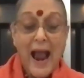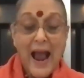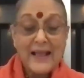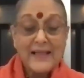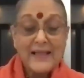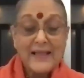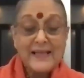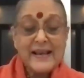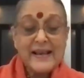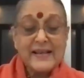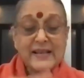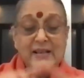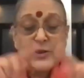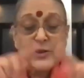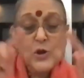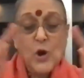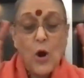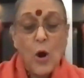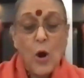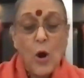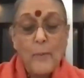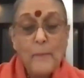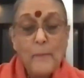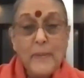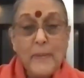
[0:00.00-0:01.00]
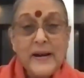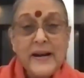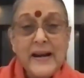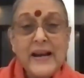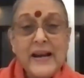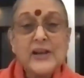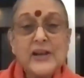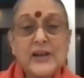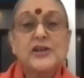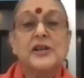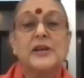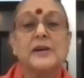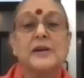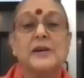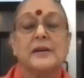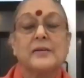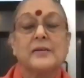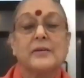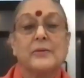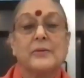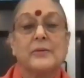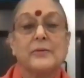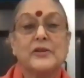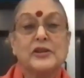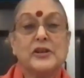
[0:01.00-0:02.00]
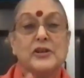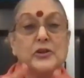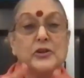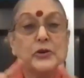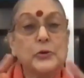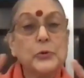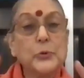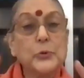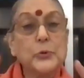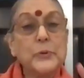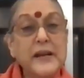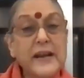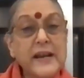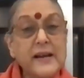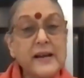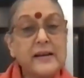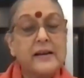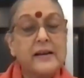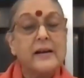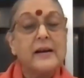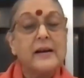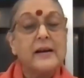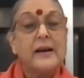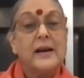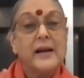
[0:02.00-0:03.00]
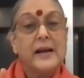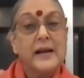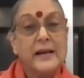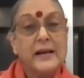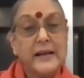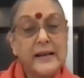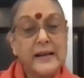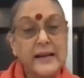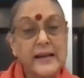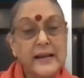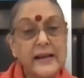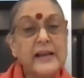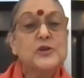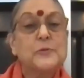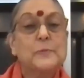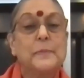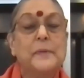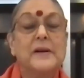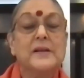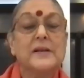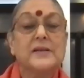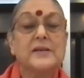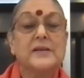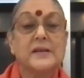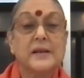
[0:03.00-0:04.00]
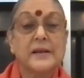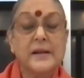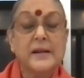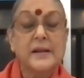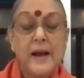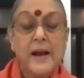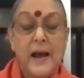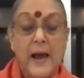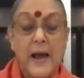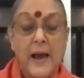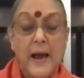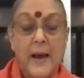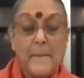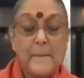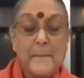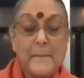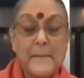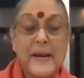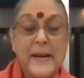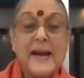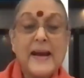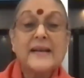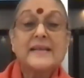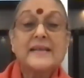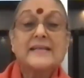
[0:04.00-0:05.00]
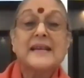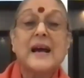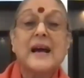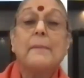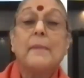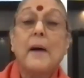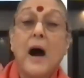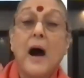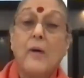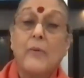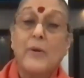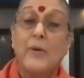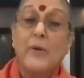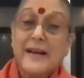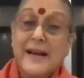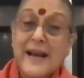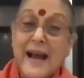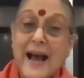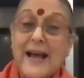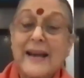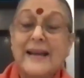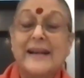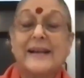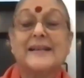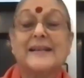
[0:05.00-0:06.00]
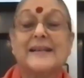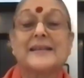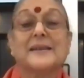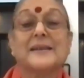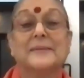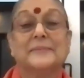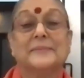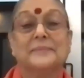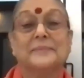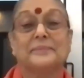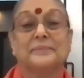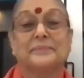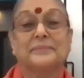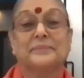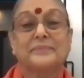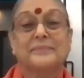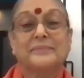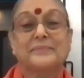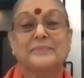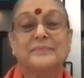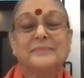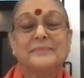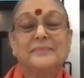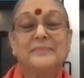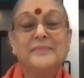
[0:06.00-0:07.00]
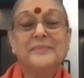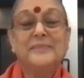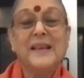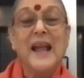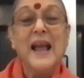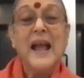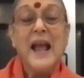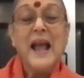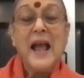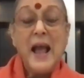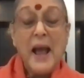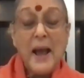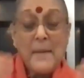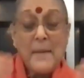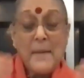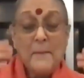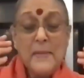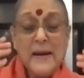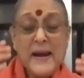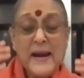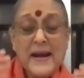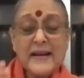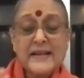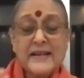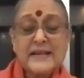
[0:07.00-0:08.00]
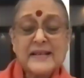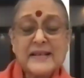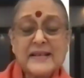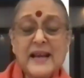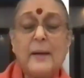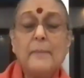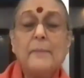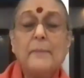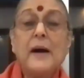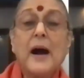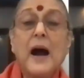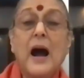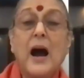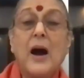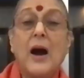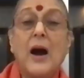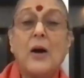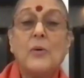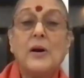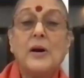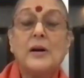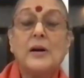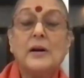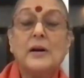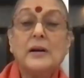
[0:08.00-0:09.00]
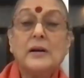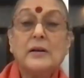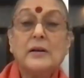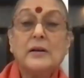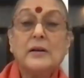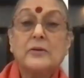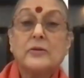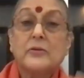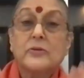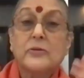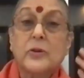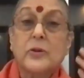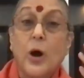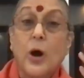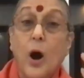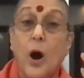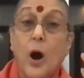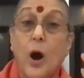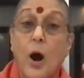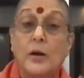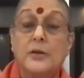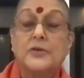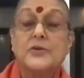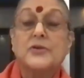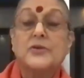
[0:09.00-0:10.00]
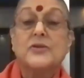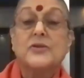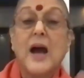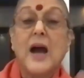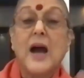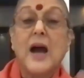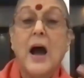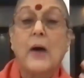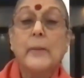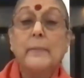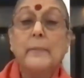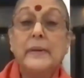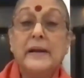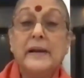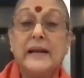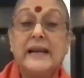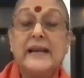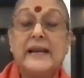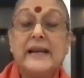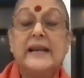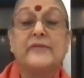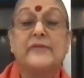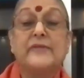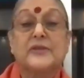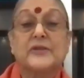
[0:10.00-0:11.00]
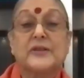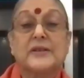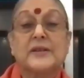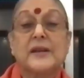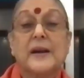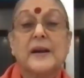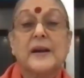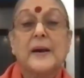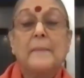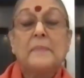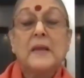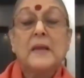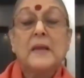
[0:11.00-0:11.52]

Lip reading: And this combination, which is unique in each person, makes up our character, makes up our thoughts, our beliefs.